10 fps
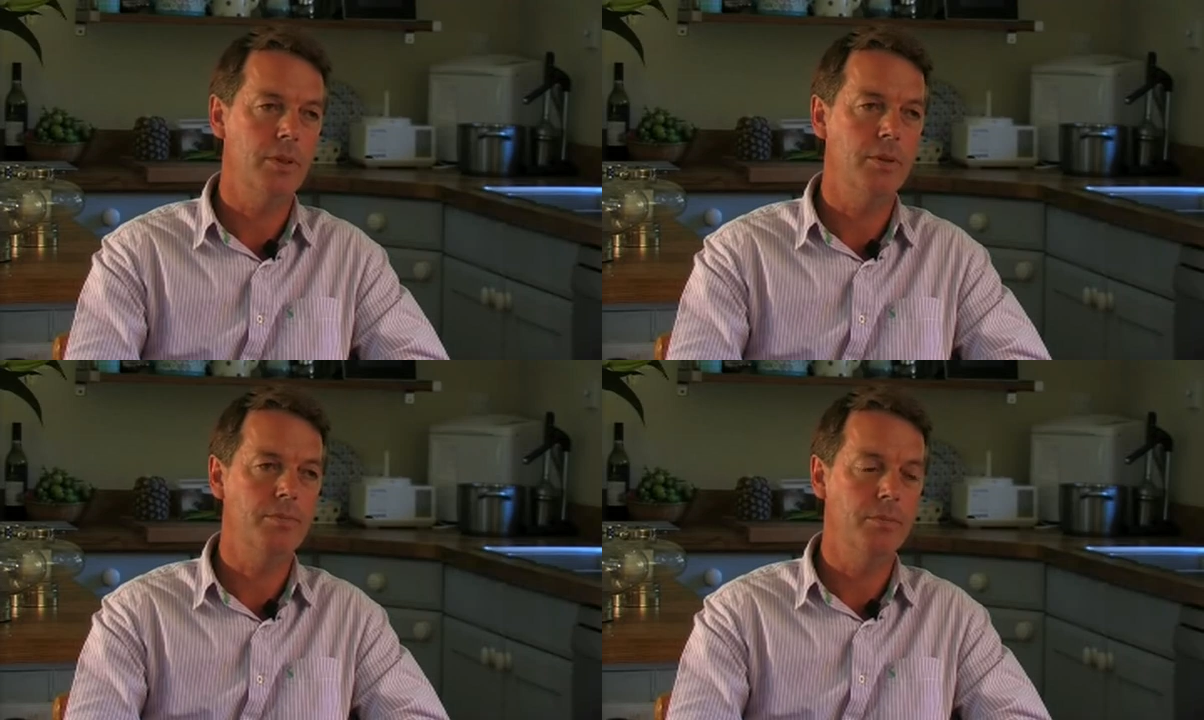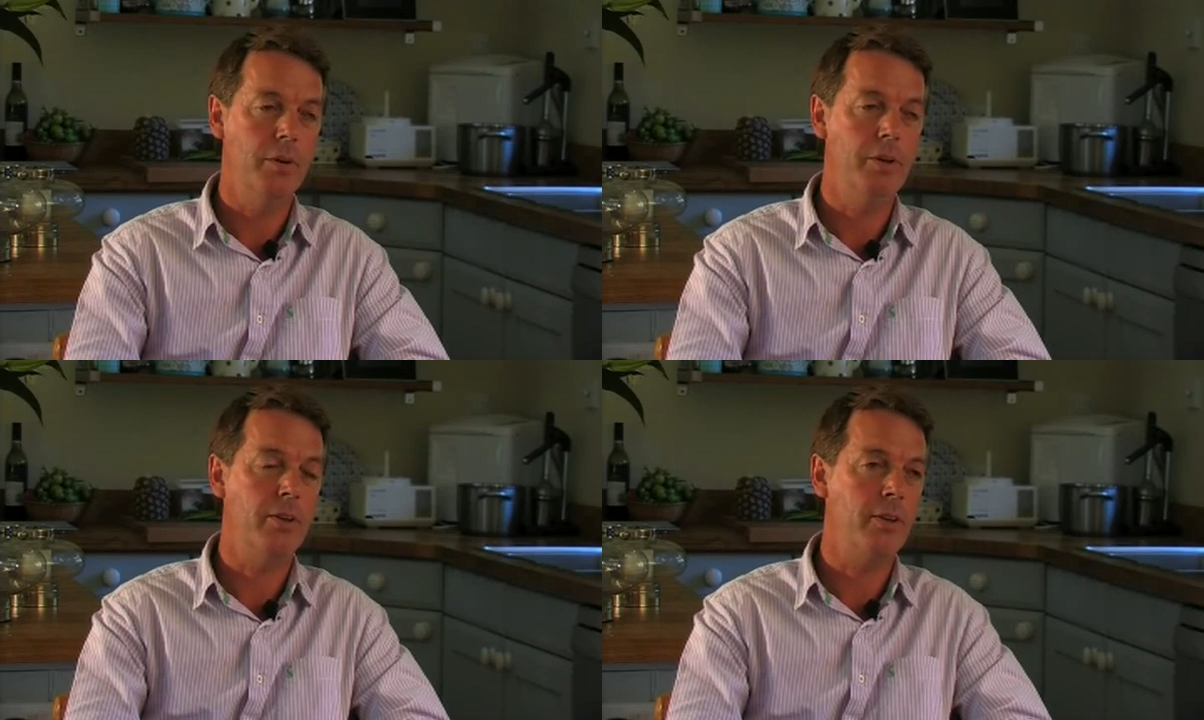Yeah.
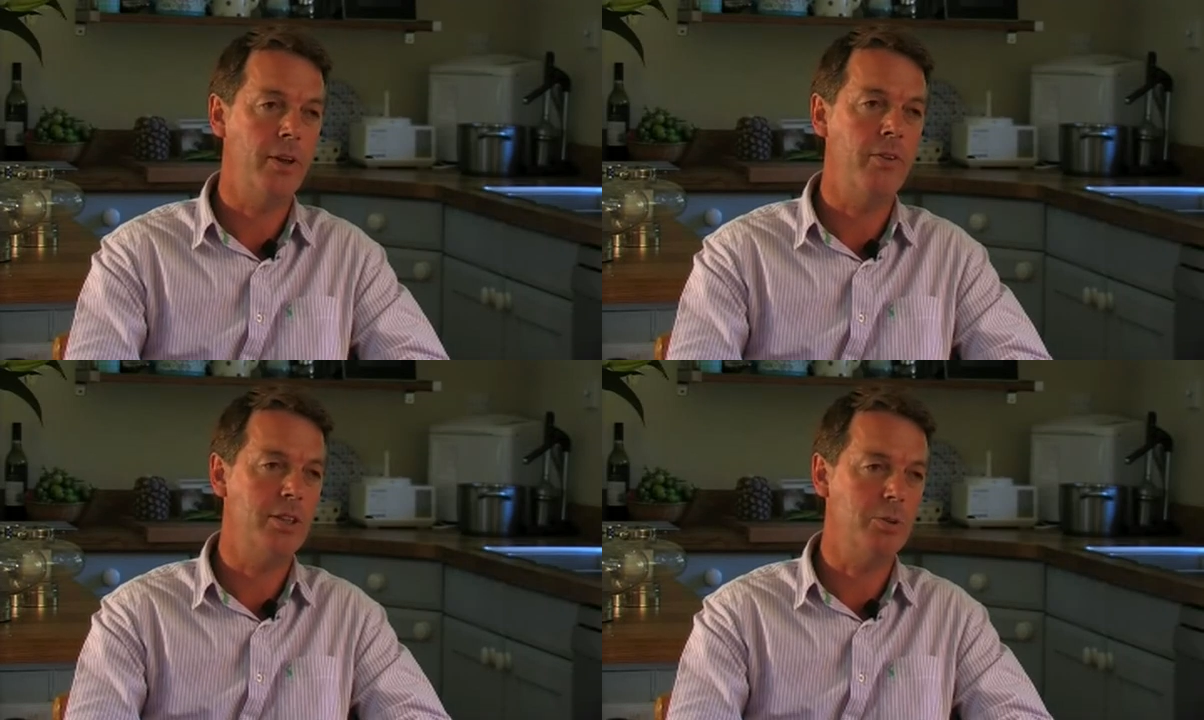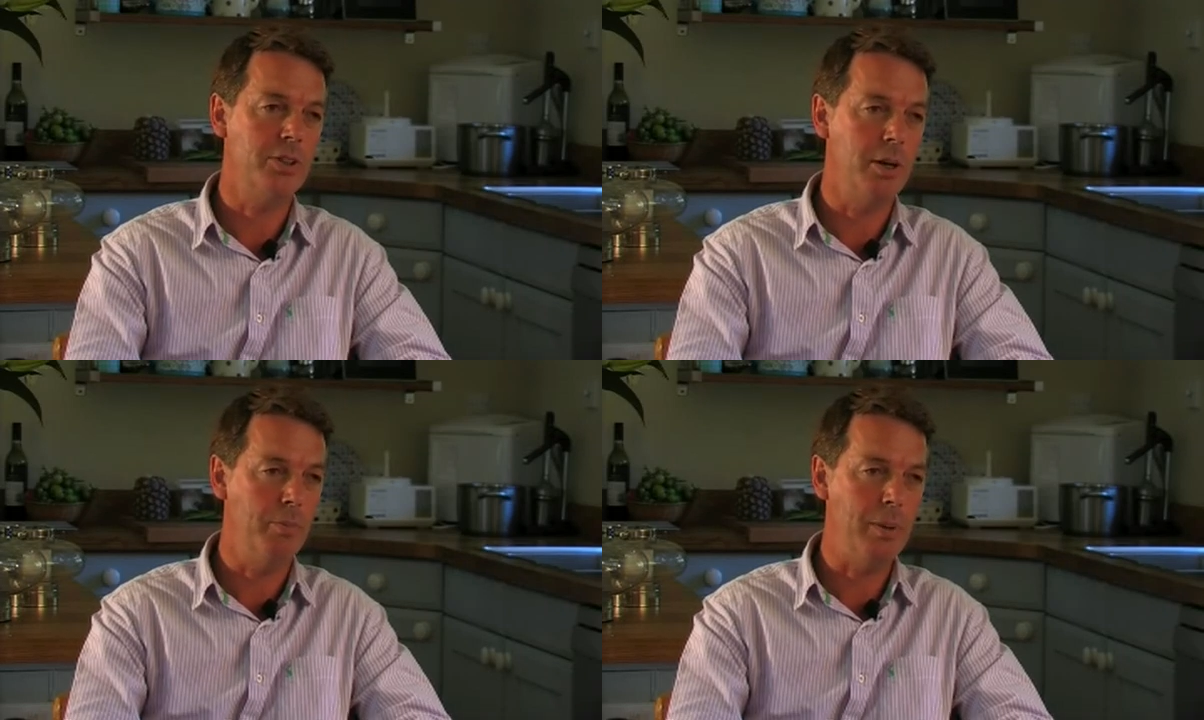Well, that's what
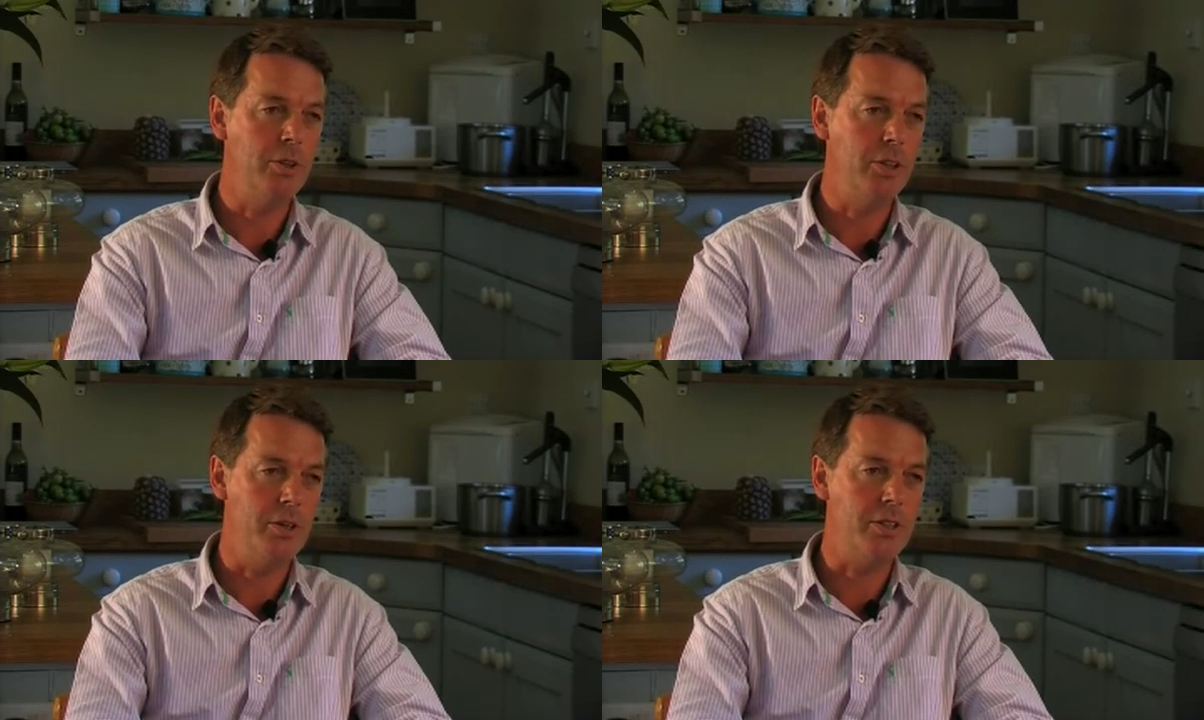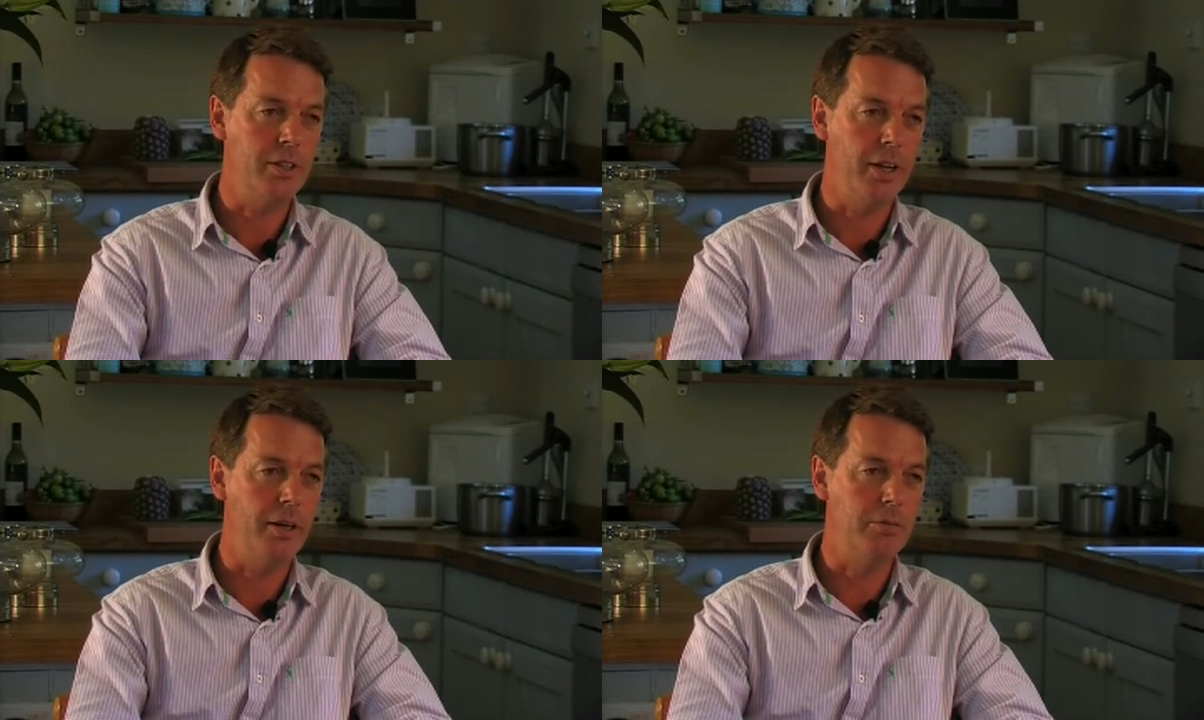some people do, is
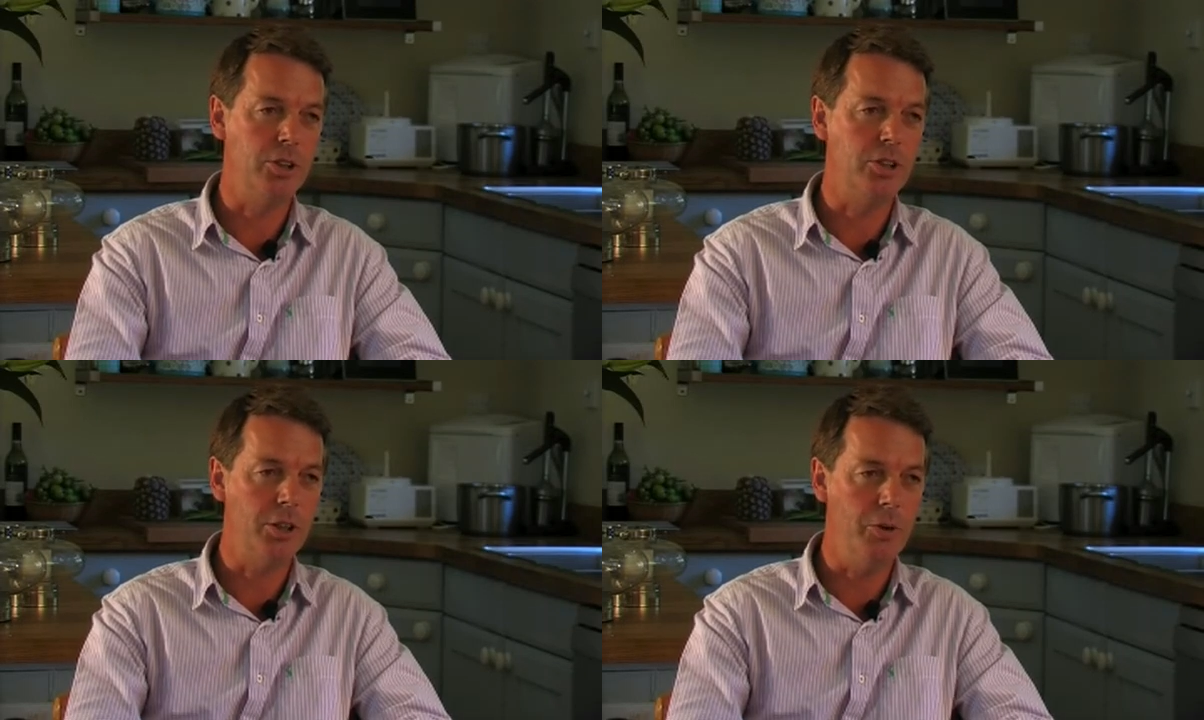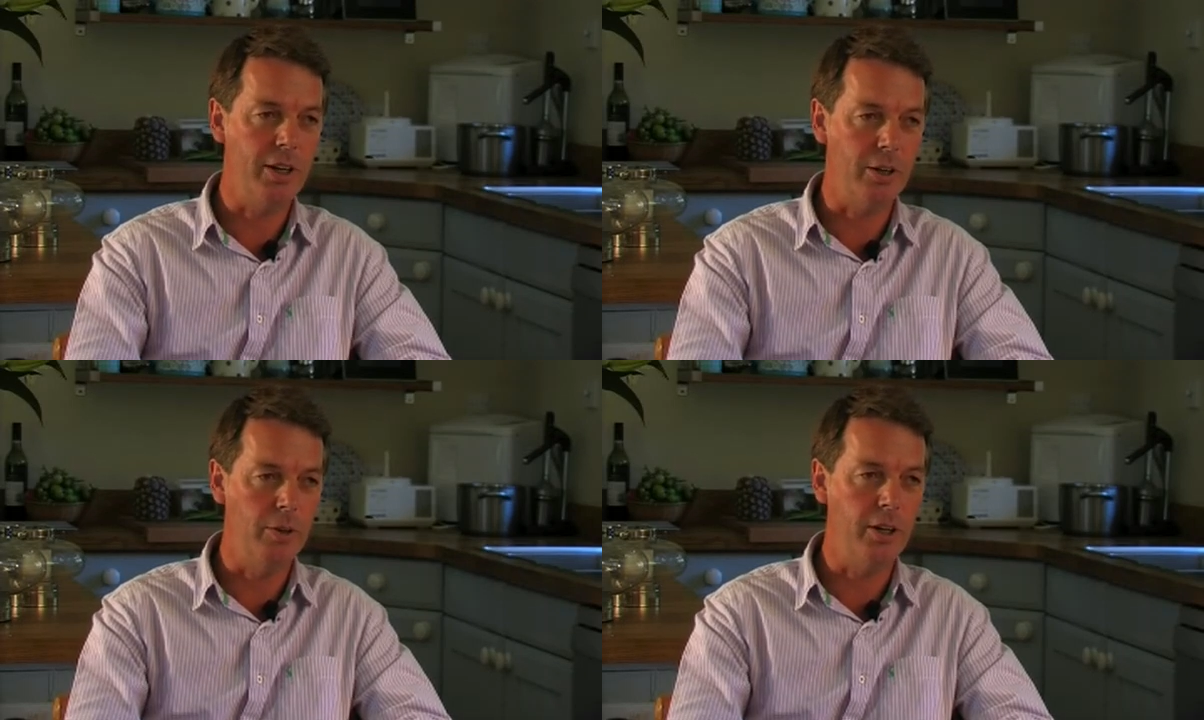that they just do a
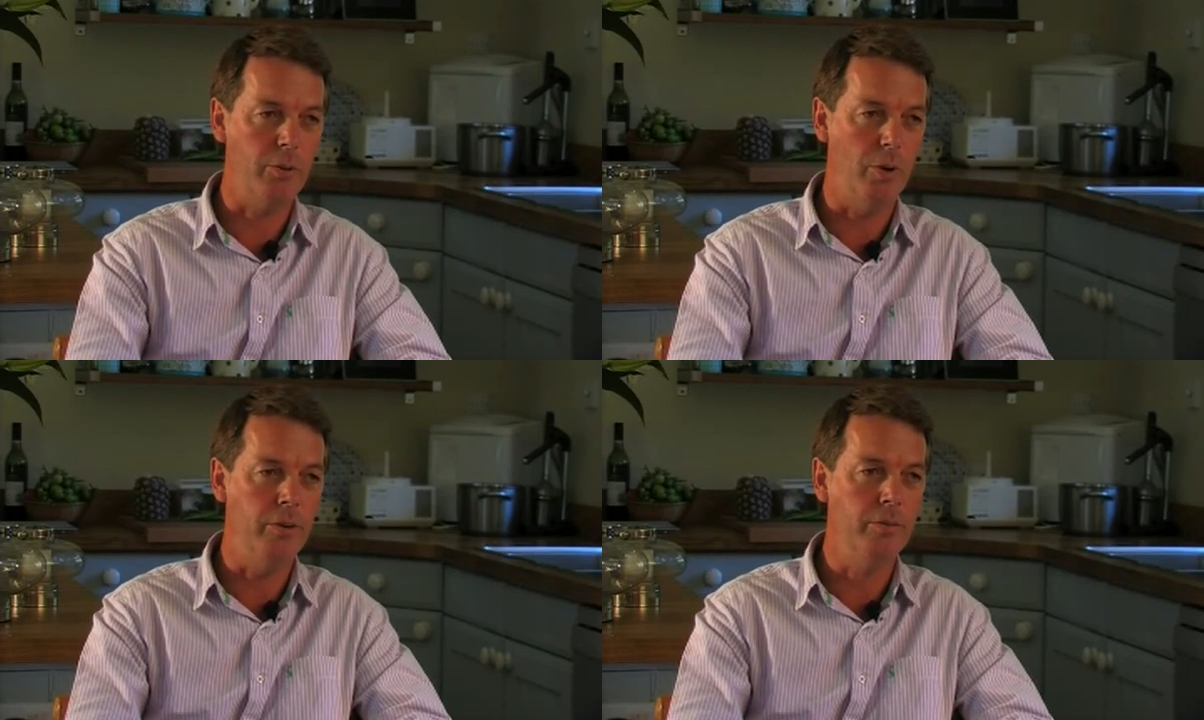little one.